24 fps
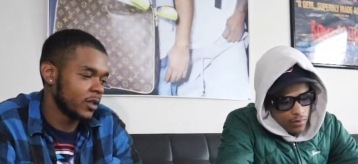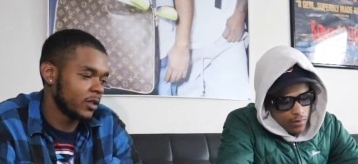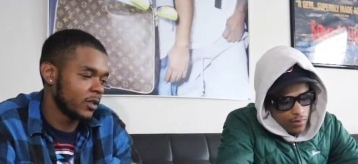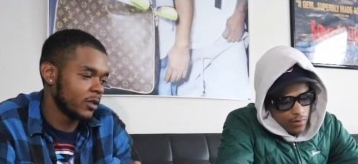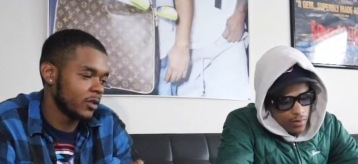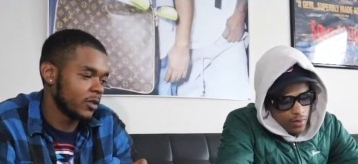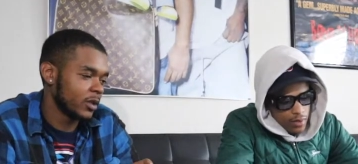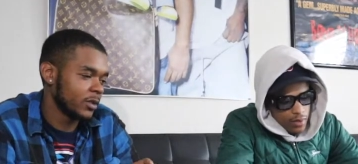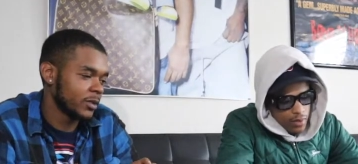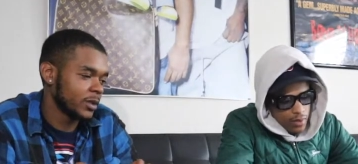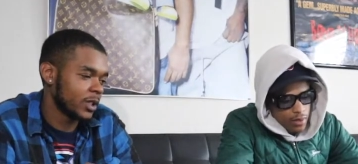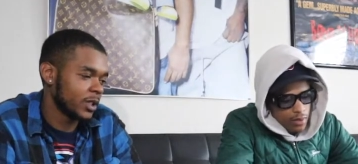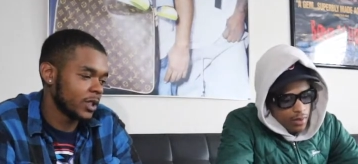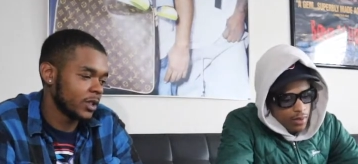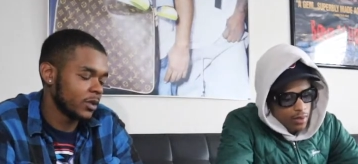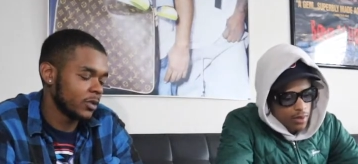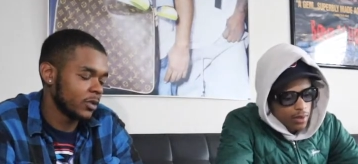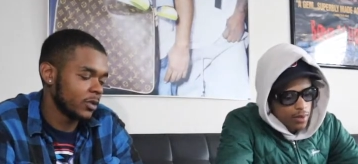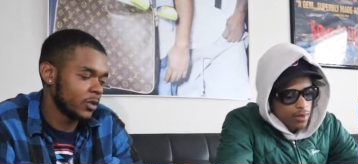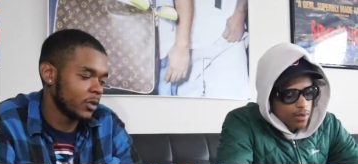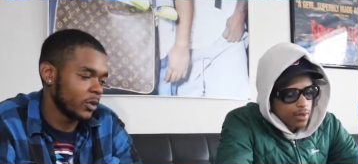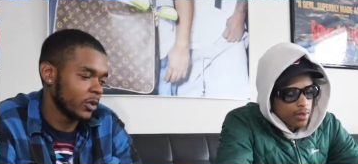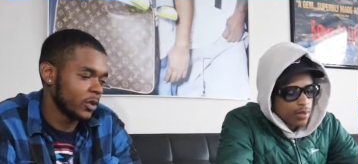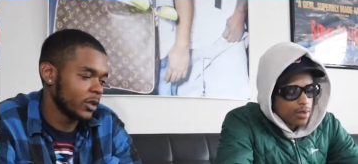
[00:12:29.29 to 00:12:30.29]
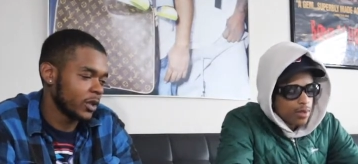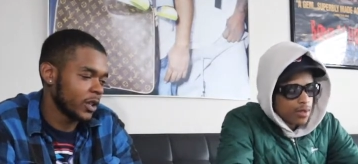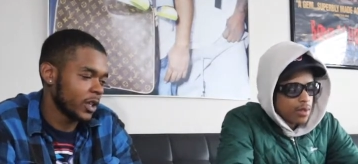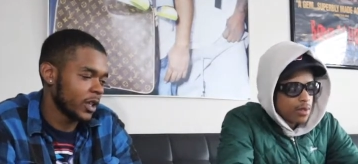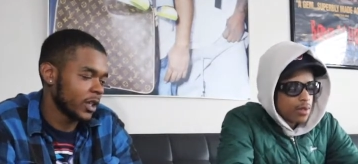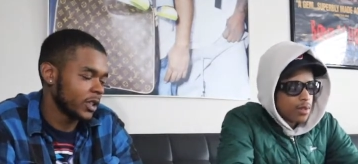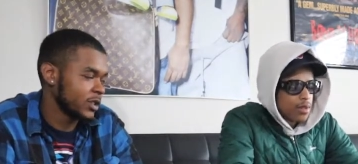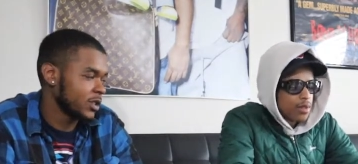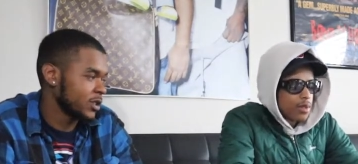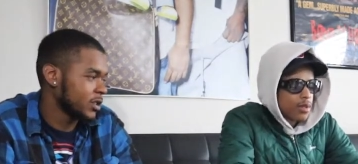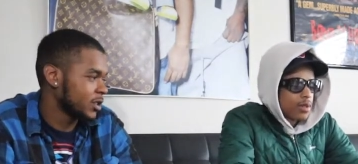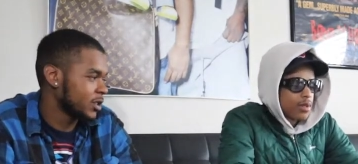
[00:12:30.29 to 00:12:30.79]
Speaker 1: You know what I'm saying? The three
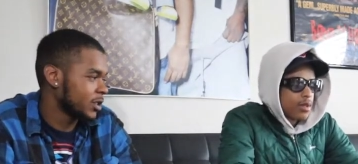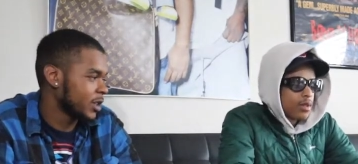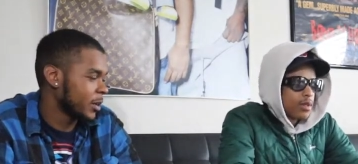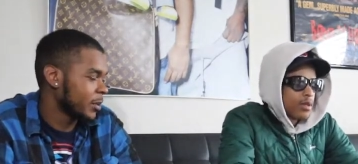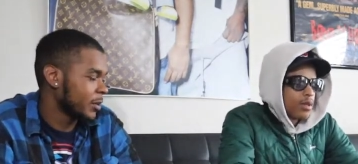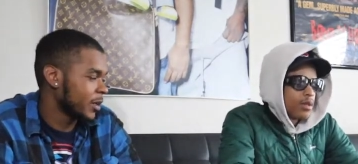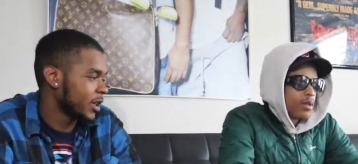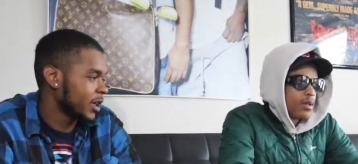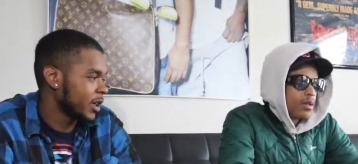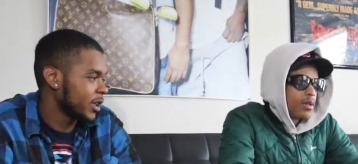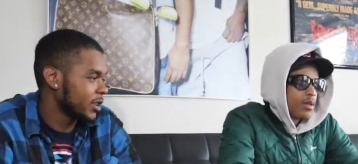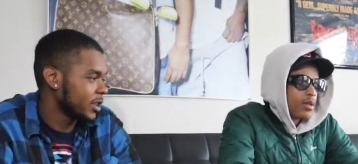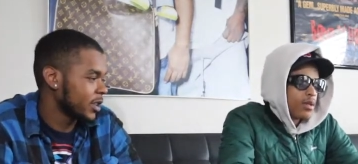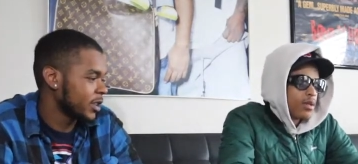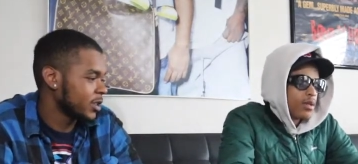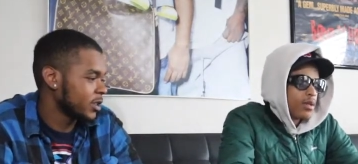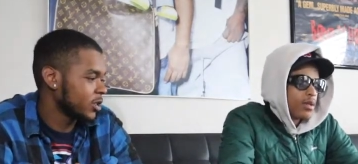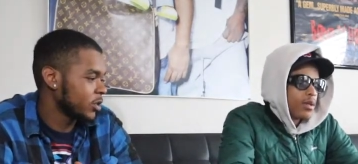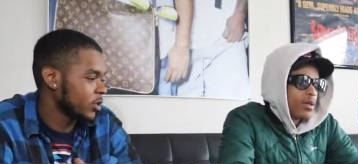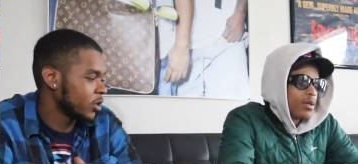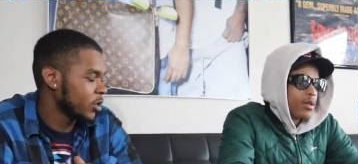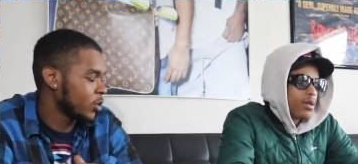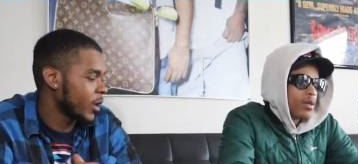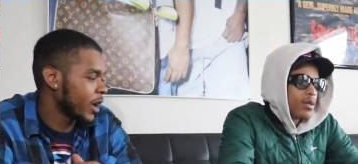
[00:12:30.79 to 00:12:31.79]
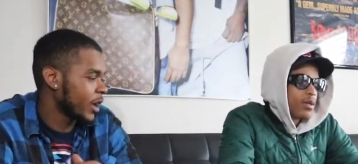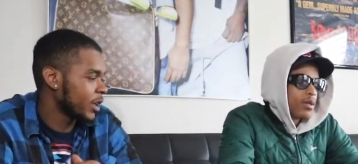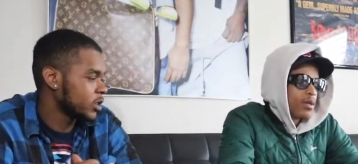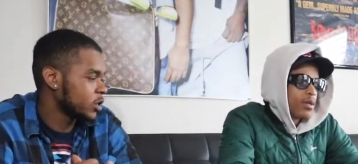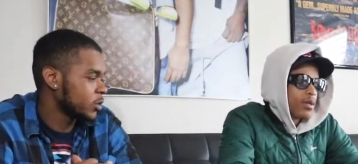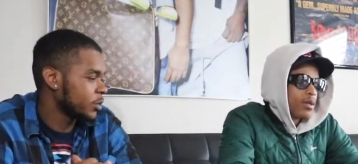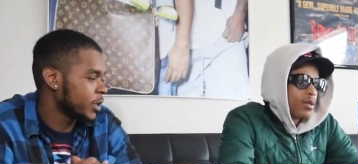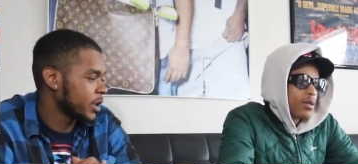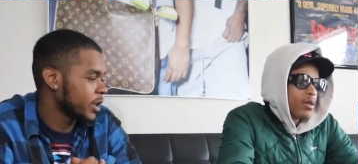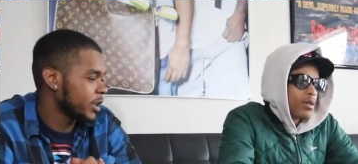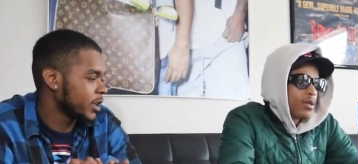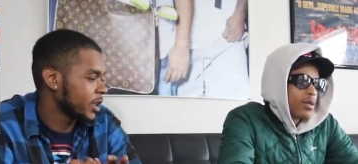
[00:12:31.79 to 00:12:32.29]
things that mean anything to you, or why did
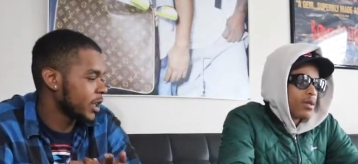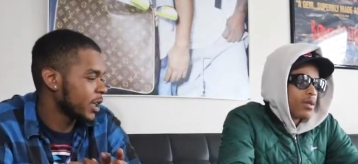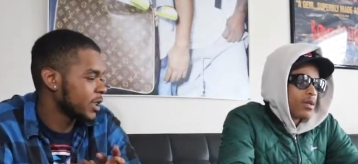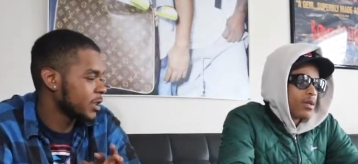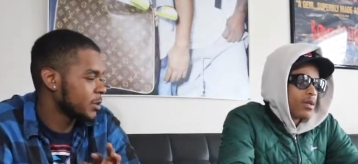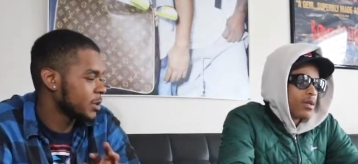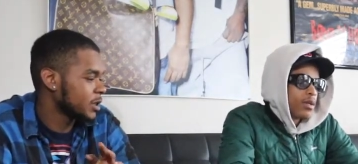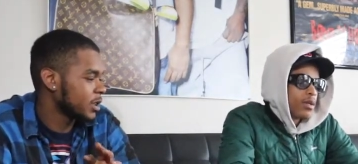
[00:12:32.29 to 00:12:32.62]
you pick that